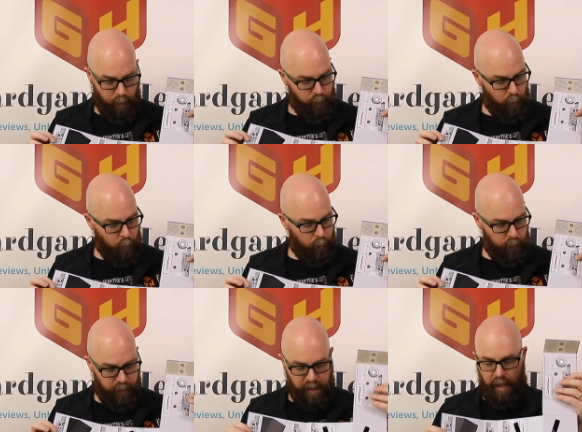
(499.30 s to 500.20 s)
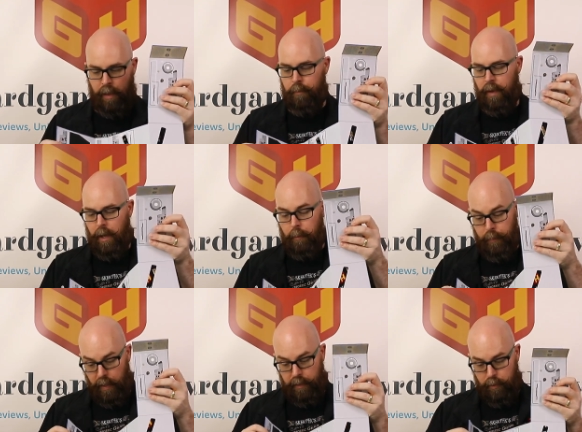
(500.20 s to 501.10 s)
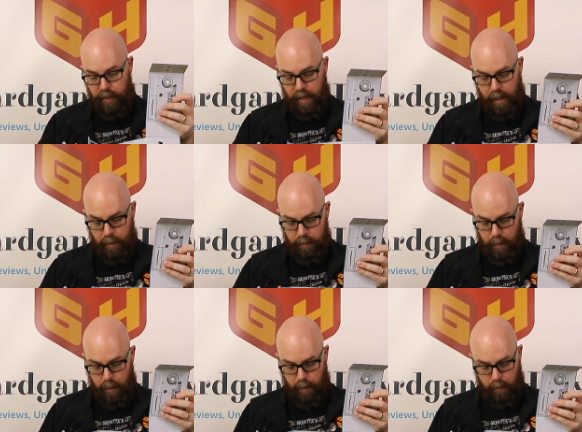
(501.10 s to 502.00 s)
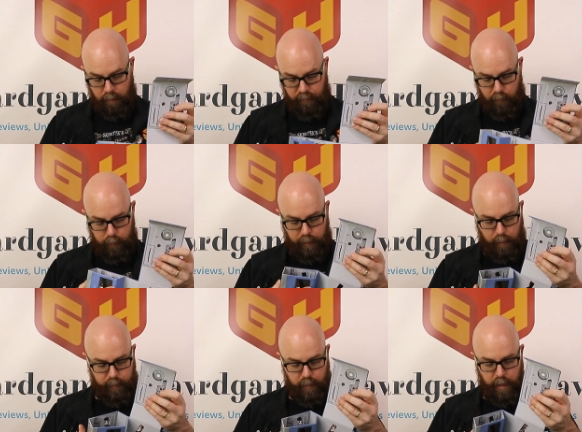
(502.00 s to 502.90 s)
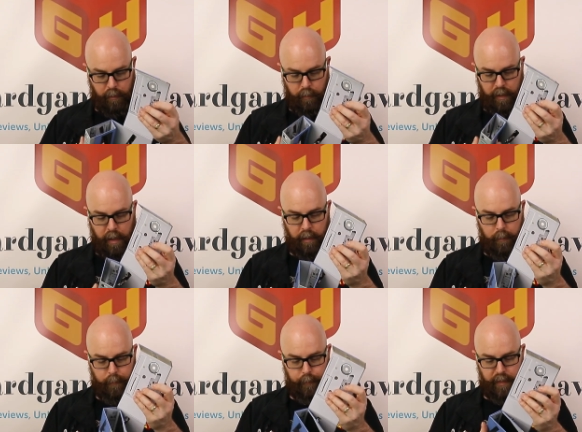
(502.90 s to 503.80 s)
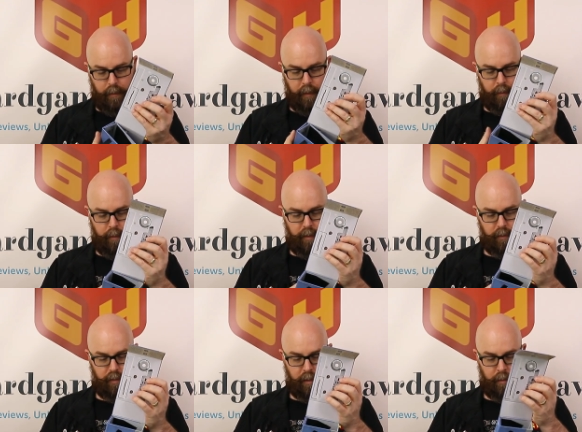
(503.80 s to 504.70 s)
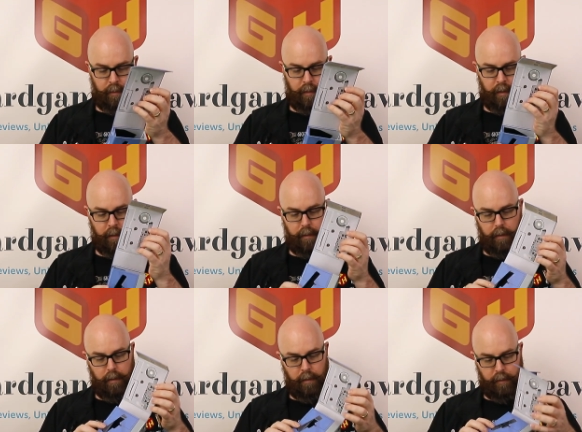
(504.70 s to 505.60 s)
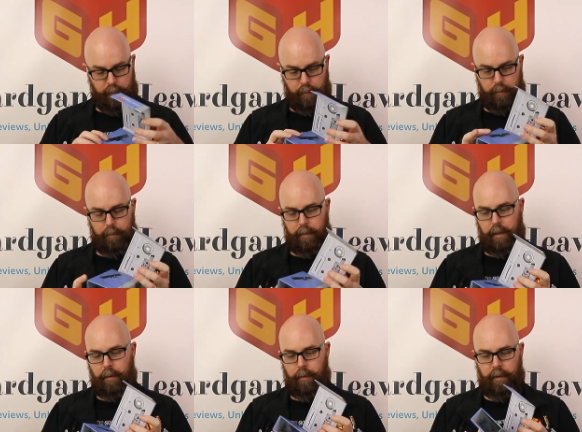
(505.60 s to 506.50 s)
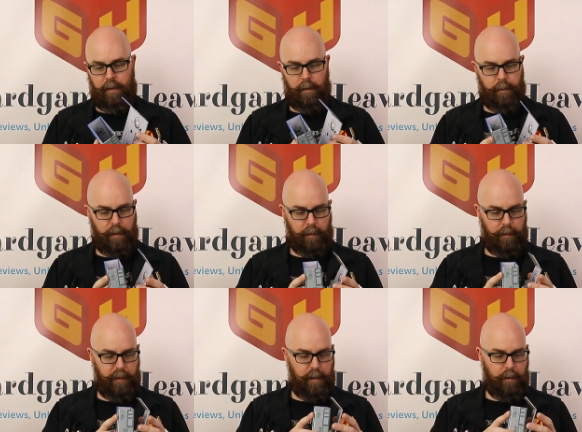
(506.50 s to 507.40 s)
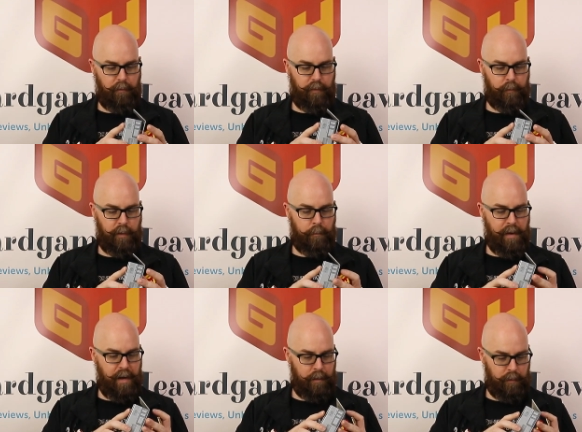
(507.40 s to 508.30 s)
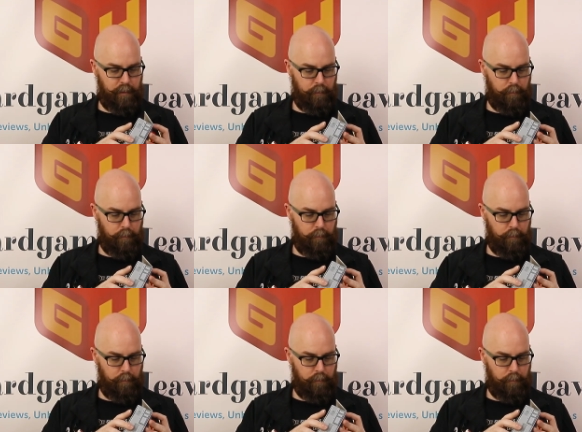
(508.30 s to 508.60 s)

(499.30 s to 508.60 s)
for the game. But you can fold it up together again like this, and I'll let you hear the click here from the magnet.